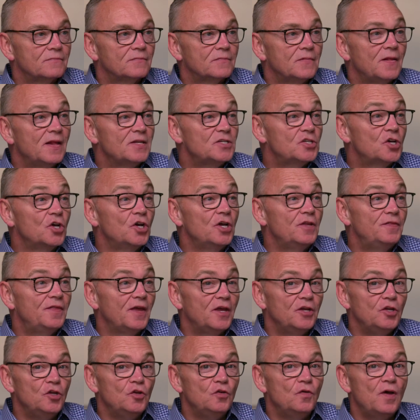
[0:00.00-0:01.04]
that's good
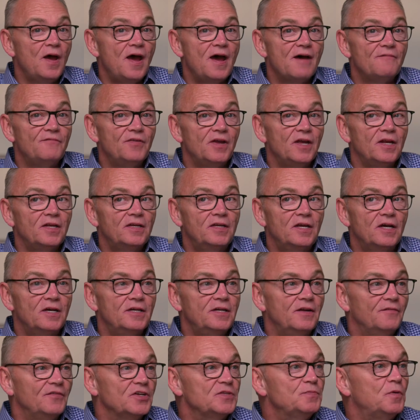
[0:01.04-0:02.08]
that you have it
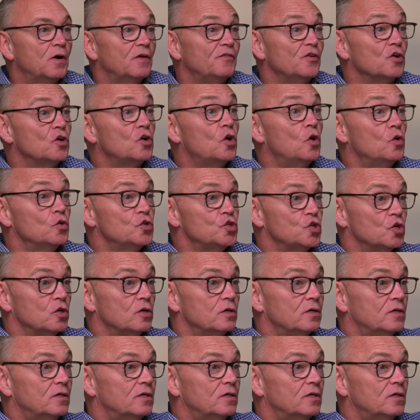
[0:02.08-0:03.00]
kind of as part of your culture.